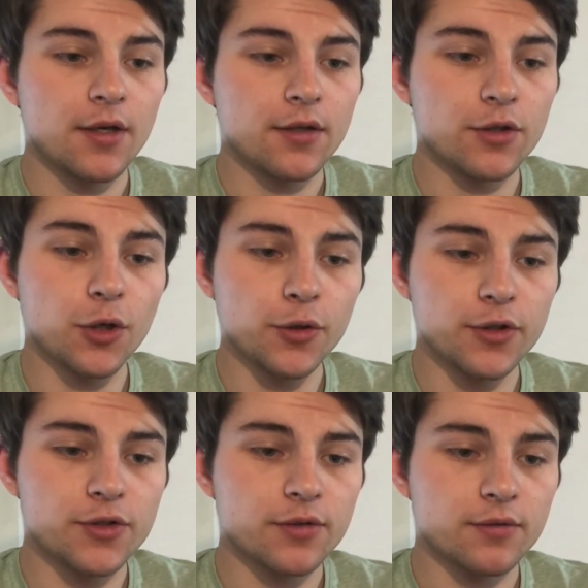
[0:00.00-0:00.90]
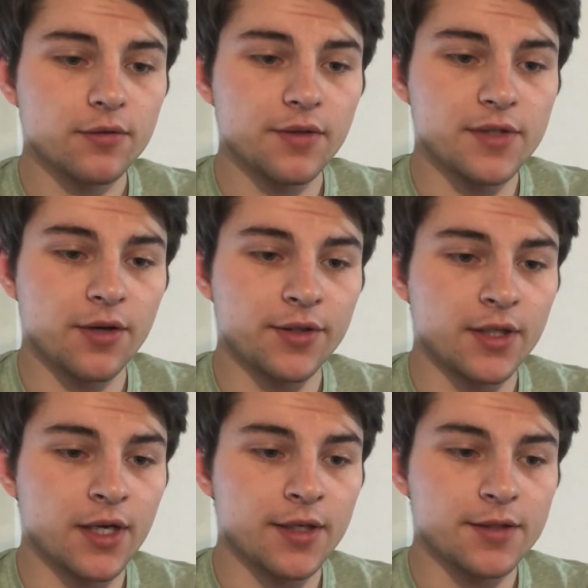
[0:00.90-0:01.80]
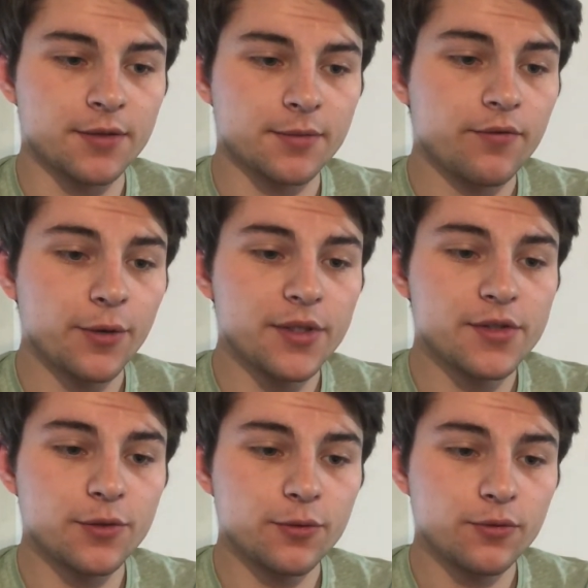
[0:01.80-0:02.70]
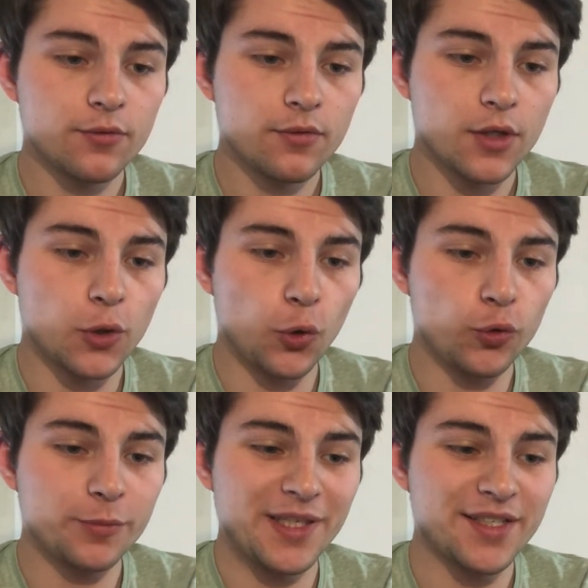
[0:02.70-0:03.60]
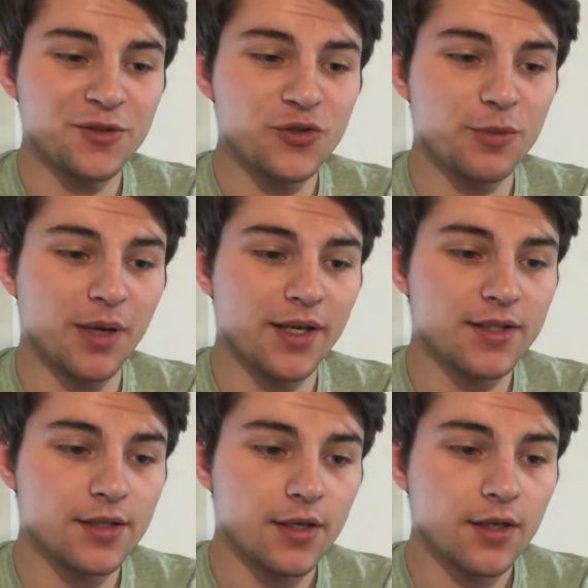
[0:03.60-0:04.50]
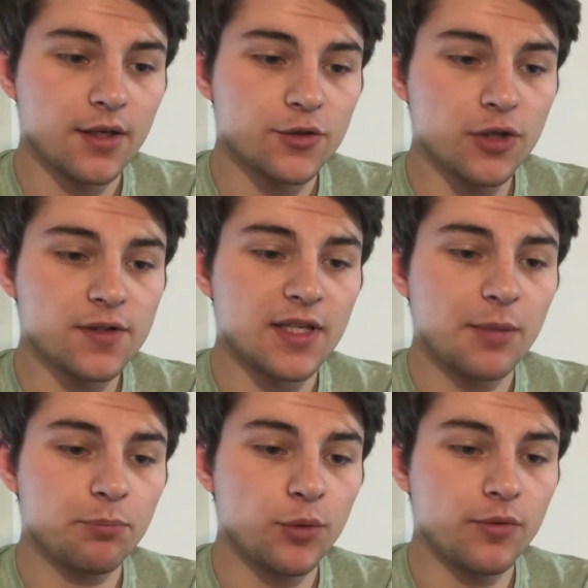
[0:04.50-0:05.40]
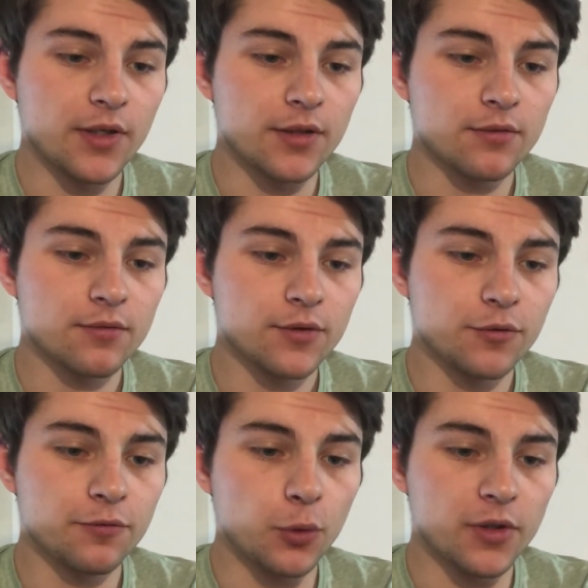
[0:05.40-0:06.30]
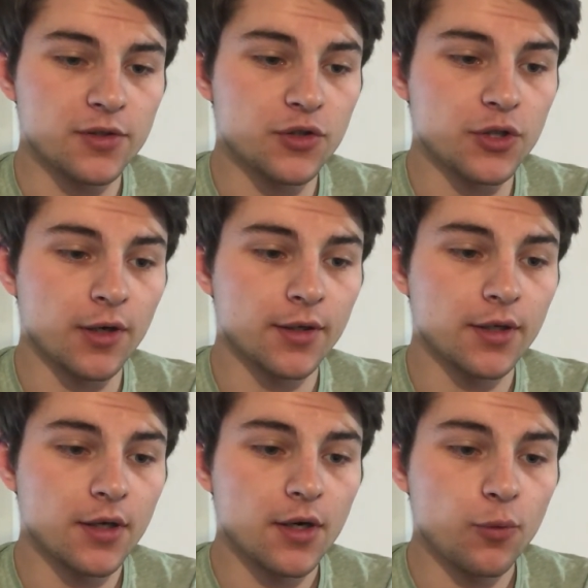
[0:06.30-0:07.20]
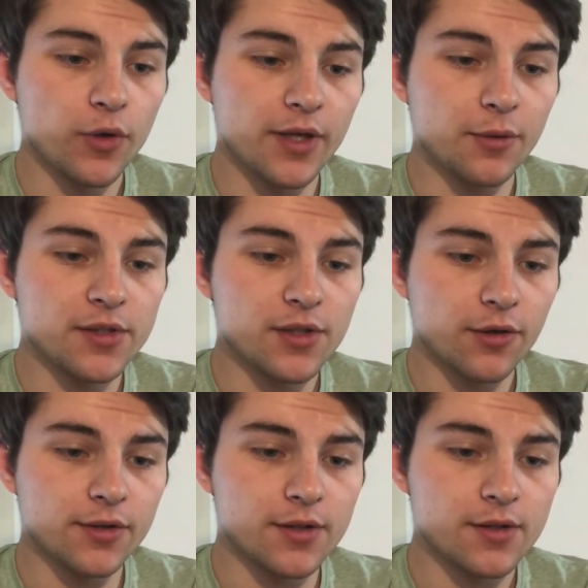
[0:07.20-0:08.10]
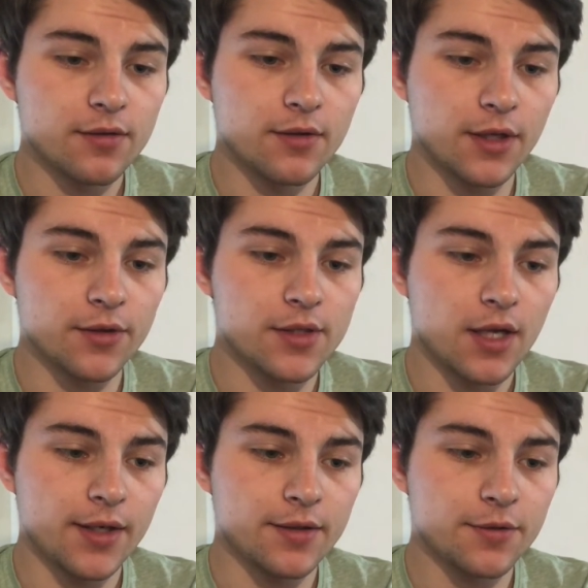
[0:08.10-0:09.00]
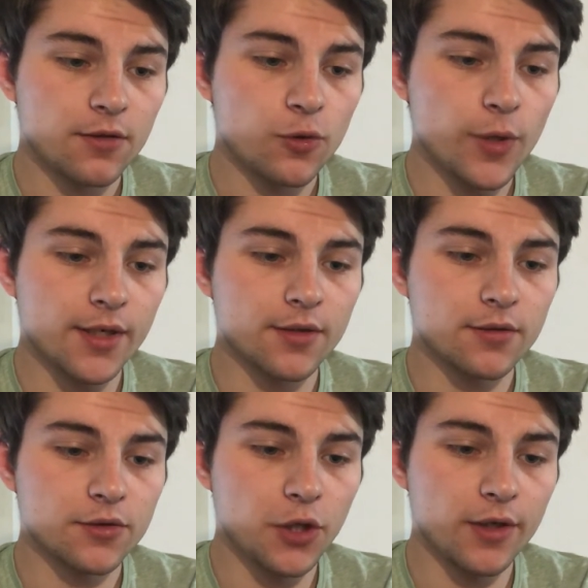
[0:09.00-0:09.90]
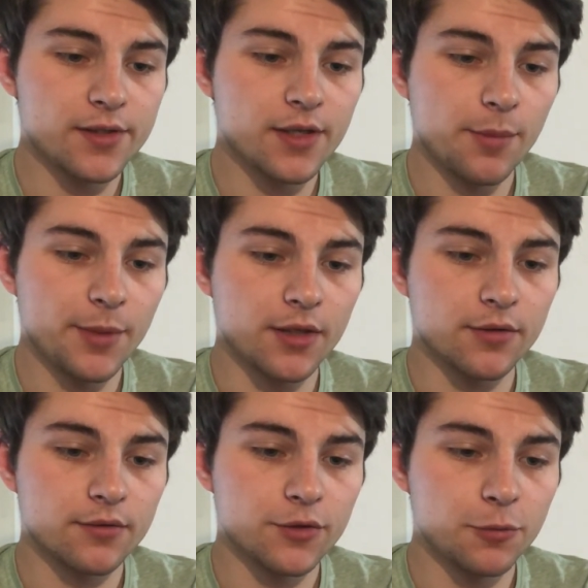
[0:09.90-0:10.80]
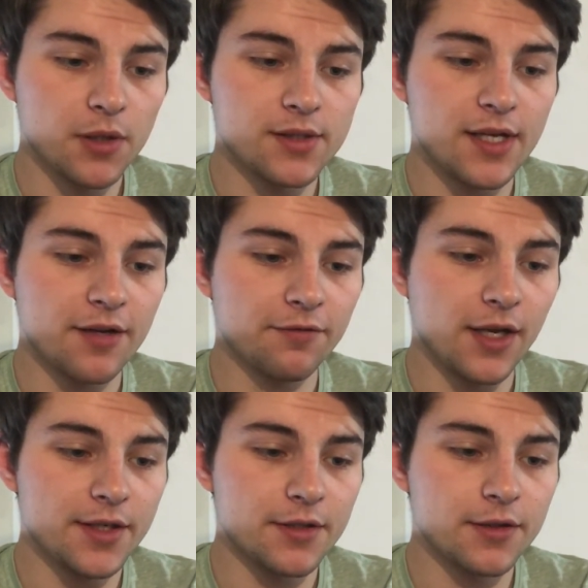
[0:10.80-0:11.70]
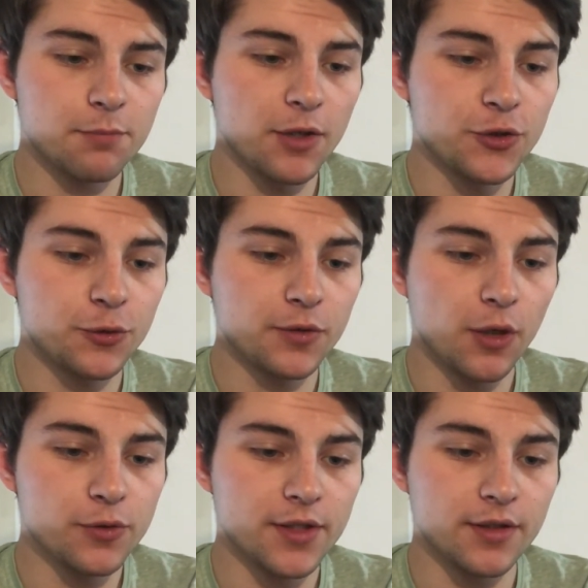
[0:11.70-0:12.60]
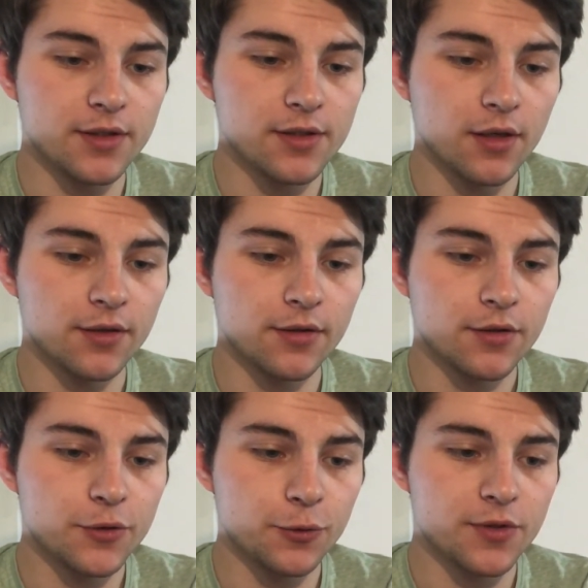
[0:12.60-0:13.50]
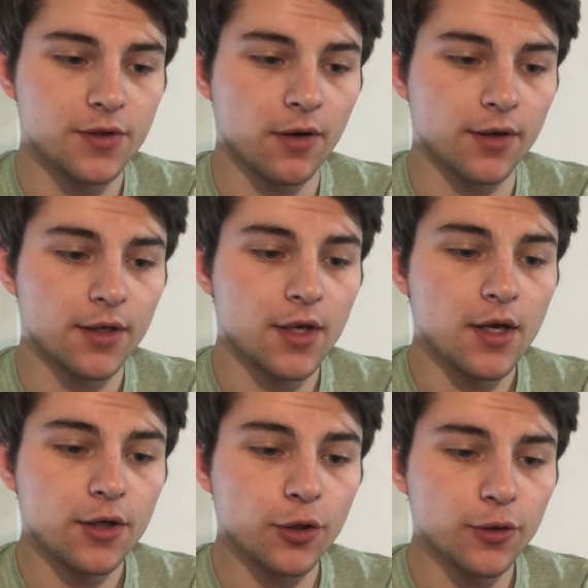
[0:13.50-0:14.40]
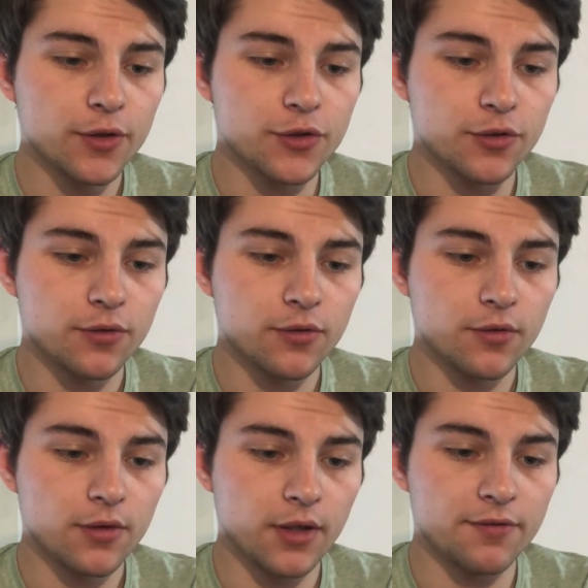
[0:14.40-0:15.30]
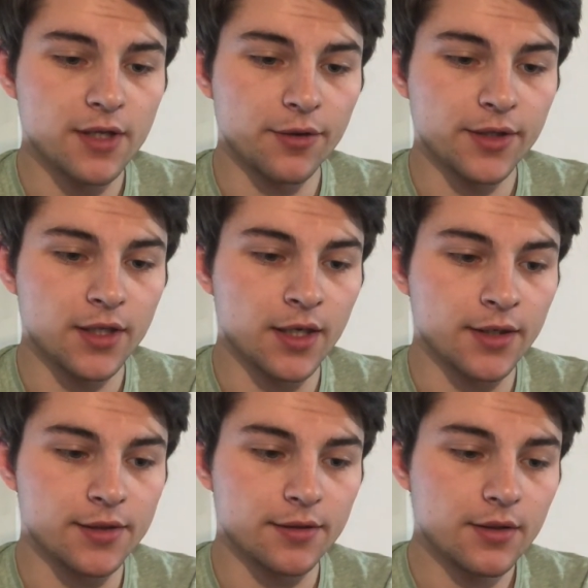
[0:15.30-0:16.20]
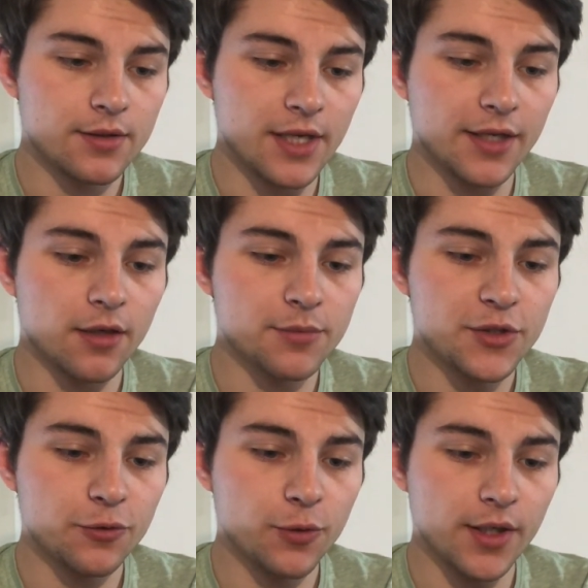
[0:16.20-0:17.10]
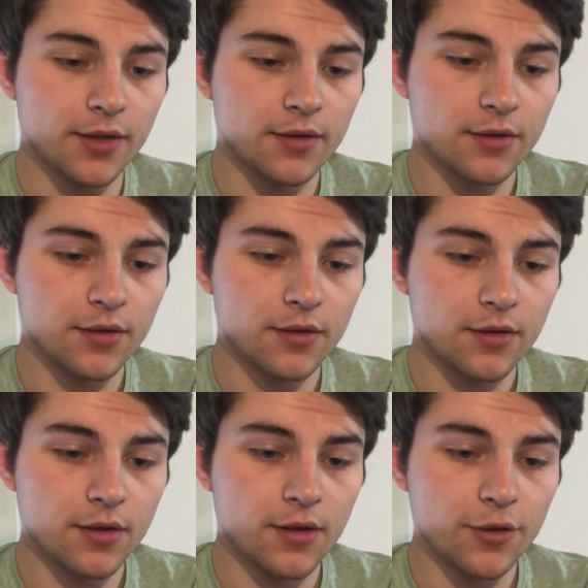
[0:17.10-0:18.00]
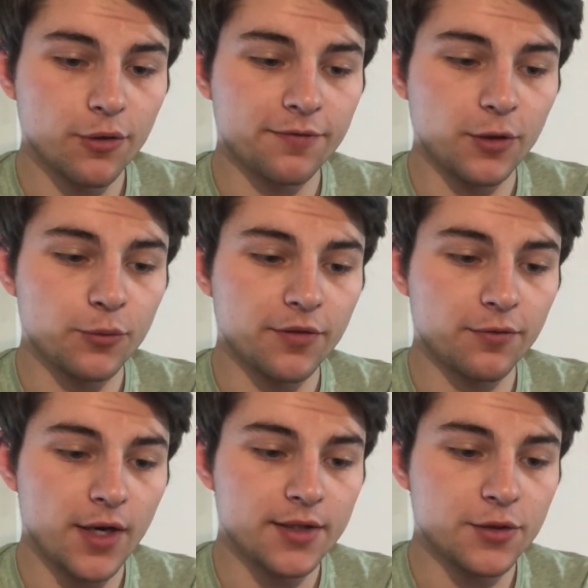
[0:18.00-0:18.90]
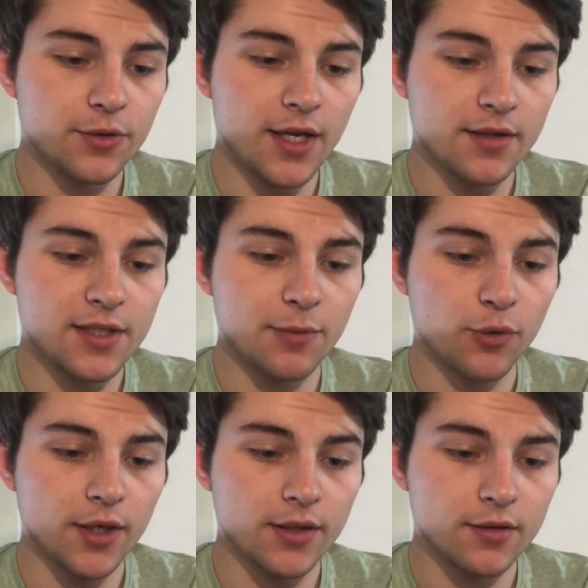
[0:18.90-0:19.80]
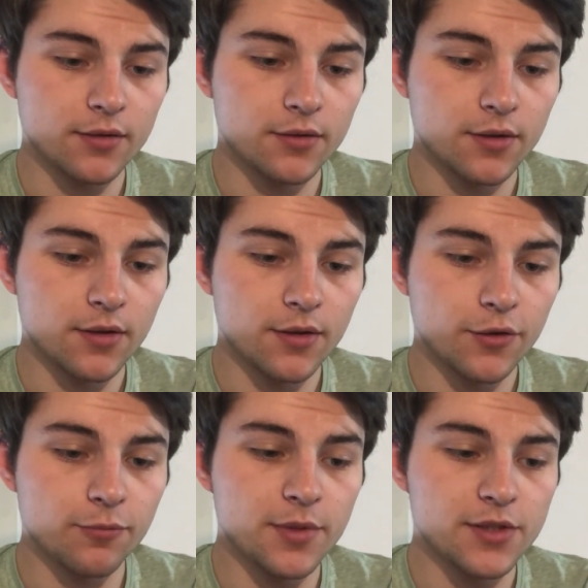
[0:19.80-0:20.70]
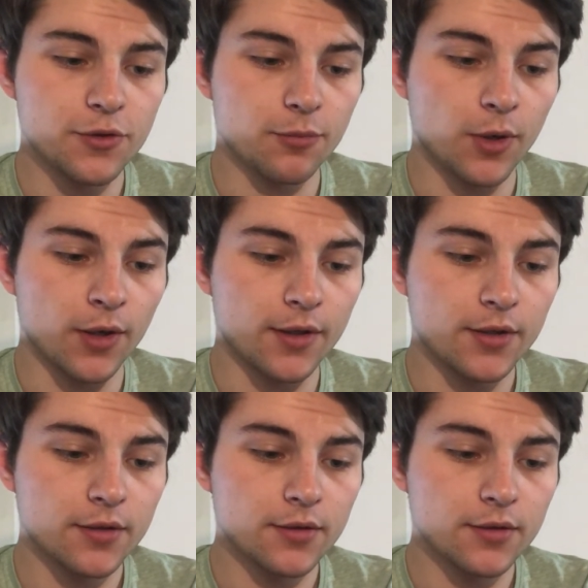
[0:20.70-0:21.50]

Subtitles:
And courage lives out in the night. Very soon, the cold begins to bite. Just keep moving, you forest shark. Where there is darkness, there is light. Quick, dawn is coming. You must take flight. It's much too cozy, the sun too stark. Courage lives out in the night. Day comes too quick. You're filled with fright. You can't keep running. You've missed your mark.